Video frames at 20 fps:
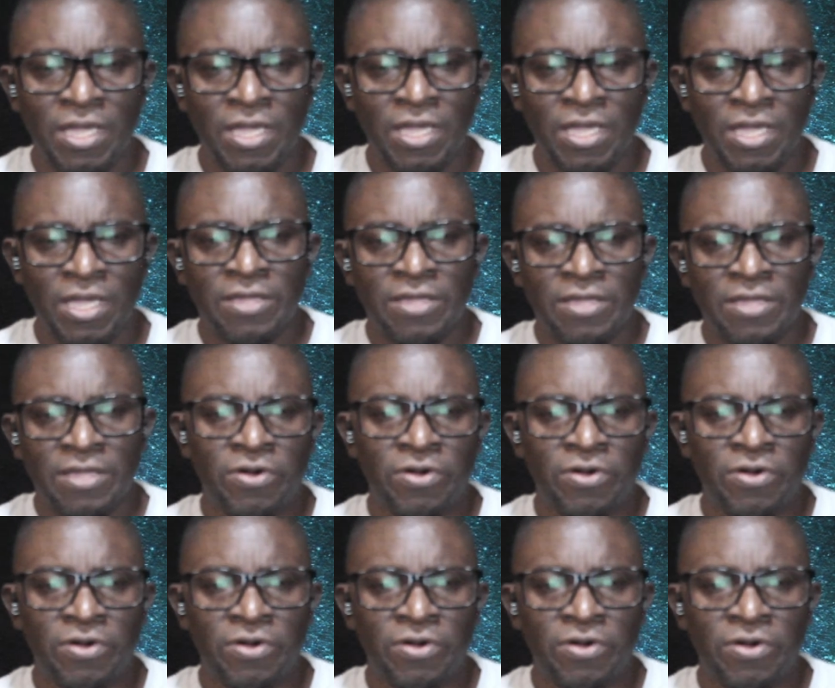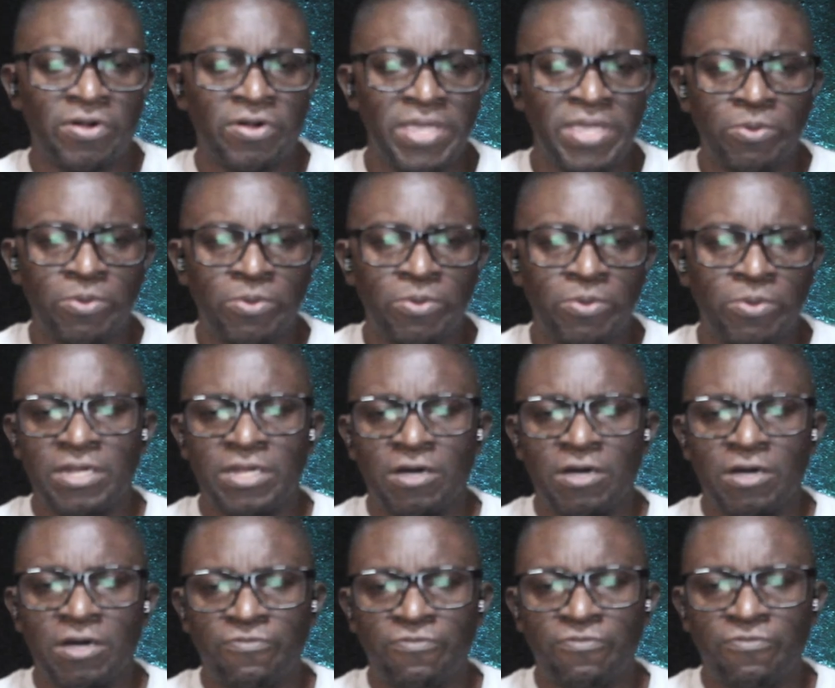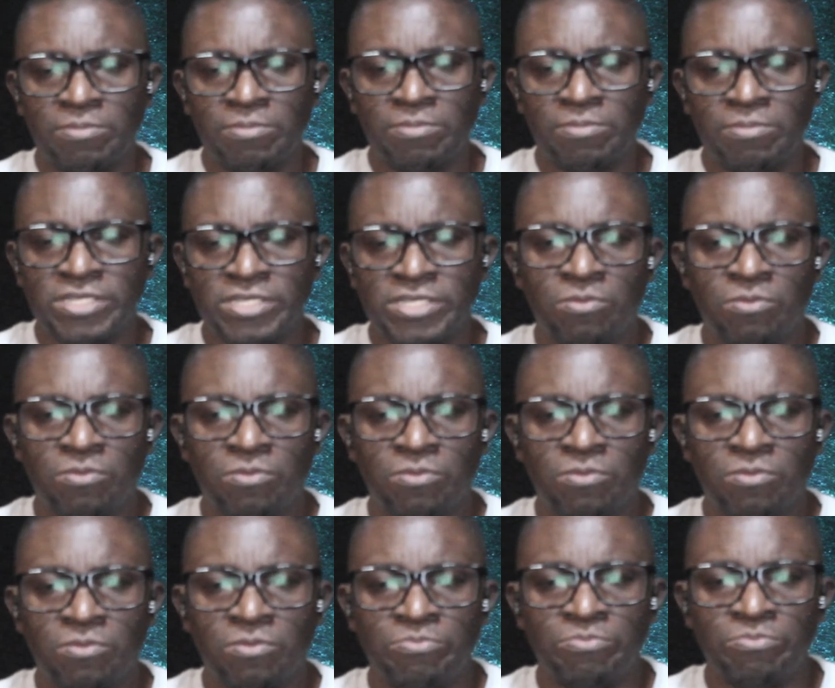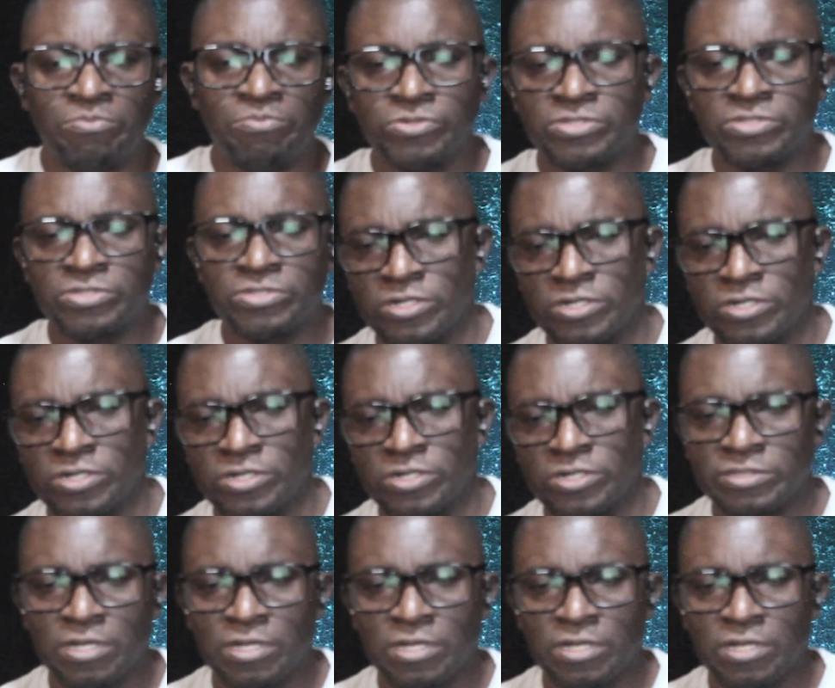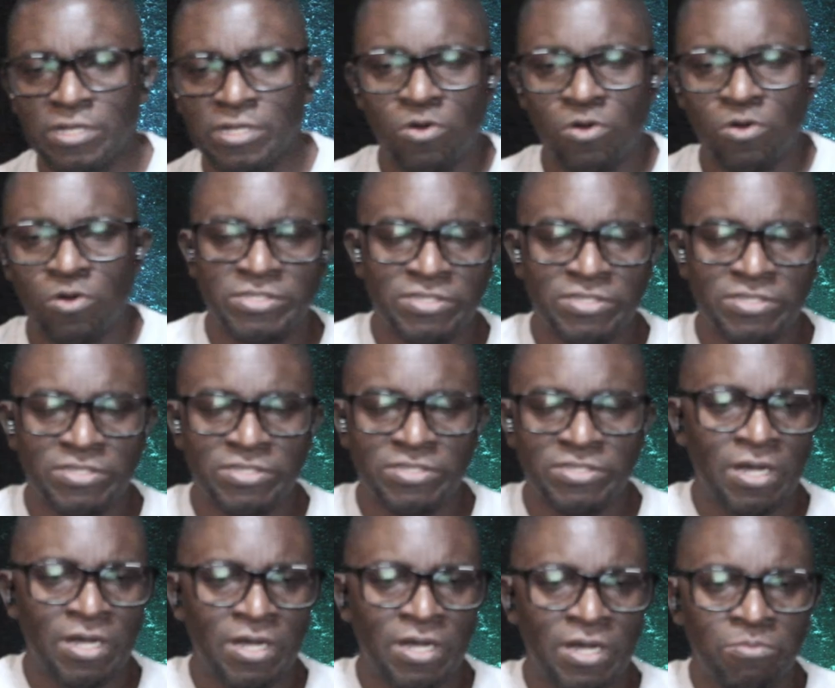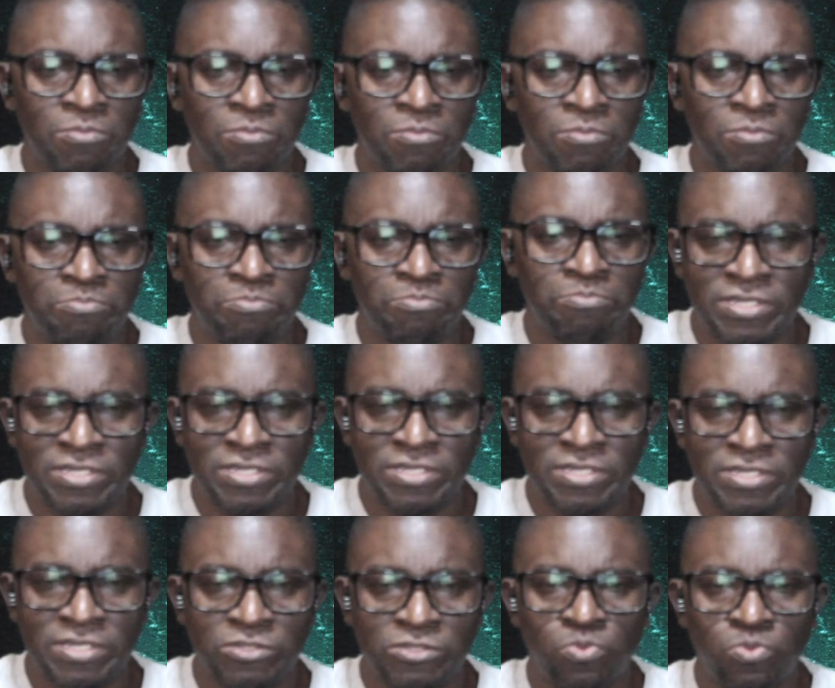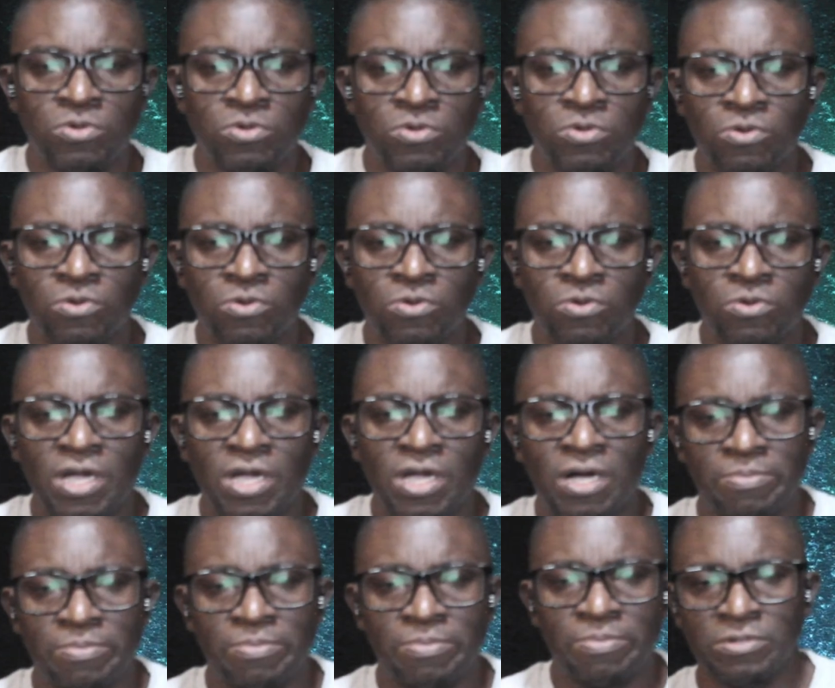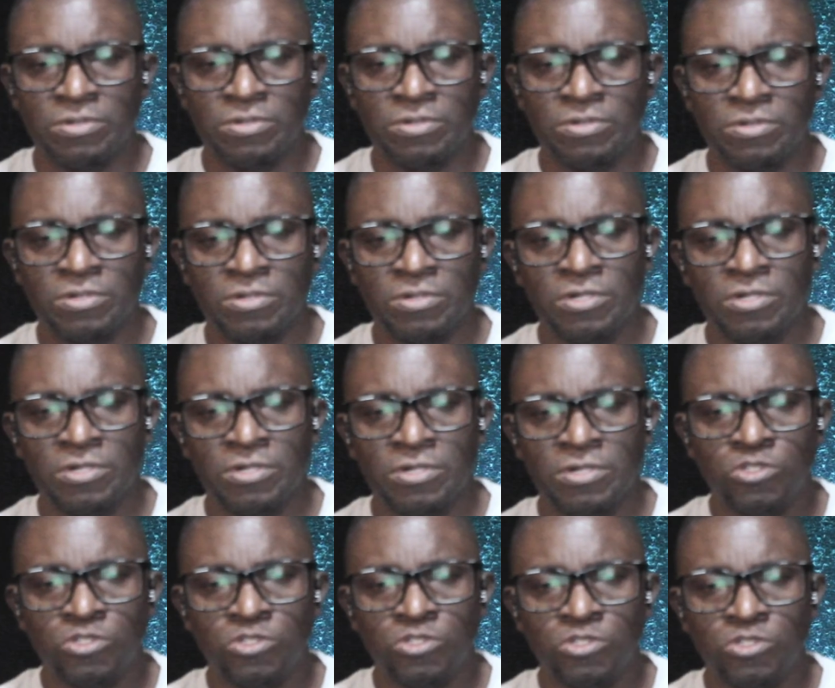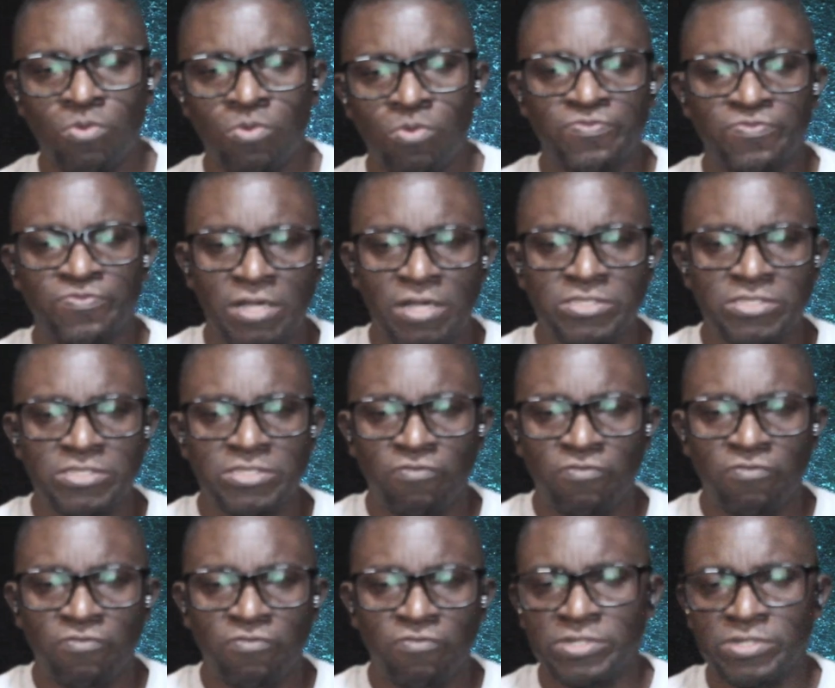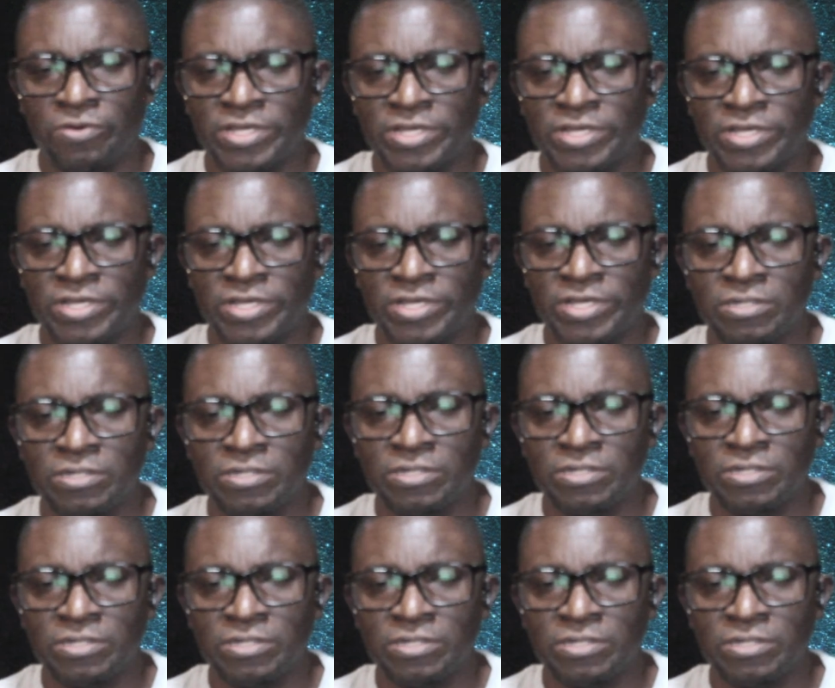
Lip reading: There are people in our families, our ministries, our churches, our communities, our businesses who look up to us for counsel, for direction,